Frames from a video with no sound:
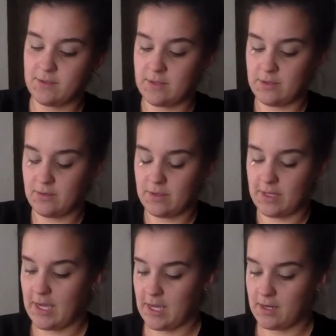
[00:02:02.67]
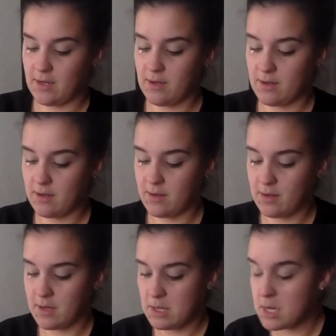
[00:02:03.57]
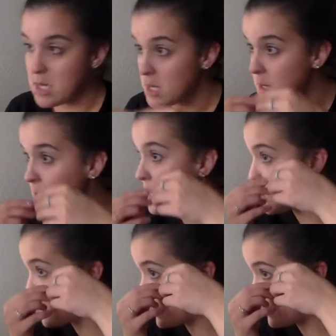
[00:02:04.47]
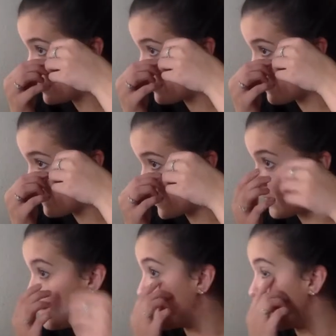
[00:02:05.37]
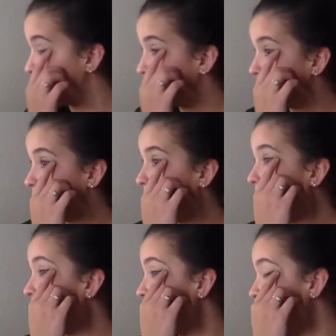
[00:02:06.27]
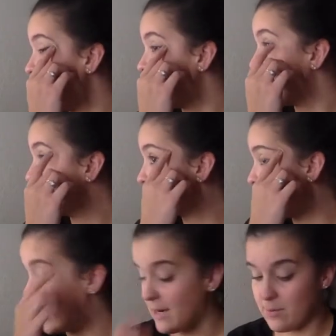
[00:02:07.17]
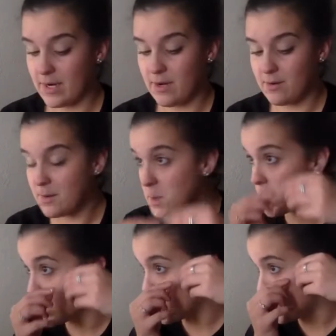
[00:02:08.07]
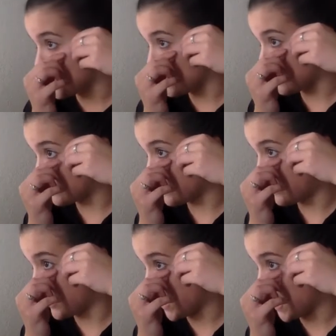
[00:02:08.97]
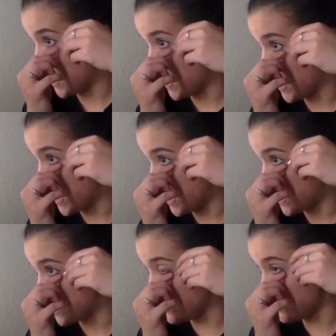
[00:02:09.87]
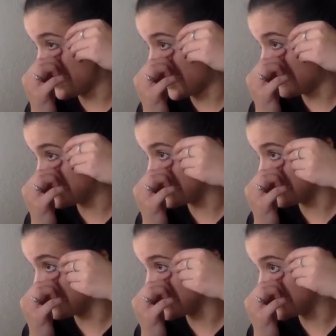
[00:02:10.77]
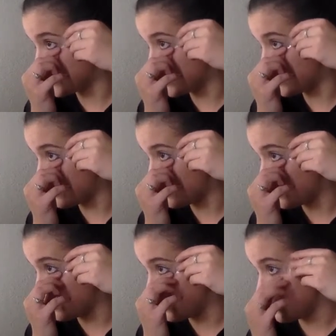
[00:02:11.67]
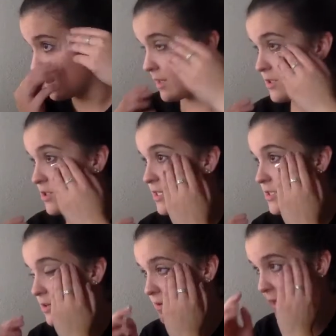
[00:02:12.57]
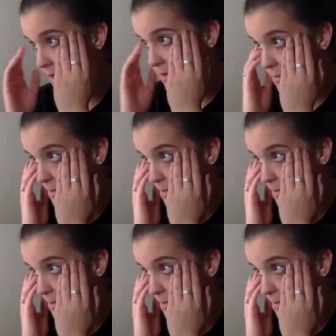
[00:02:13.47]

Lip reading: So then I'll do it again. And then you do it from the eye to the eyebrow, like that. You don't have to do this, but it's just so like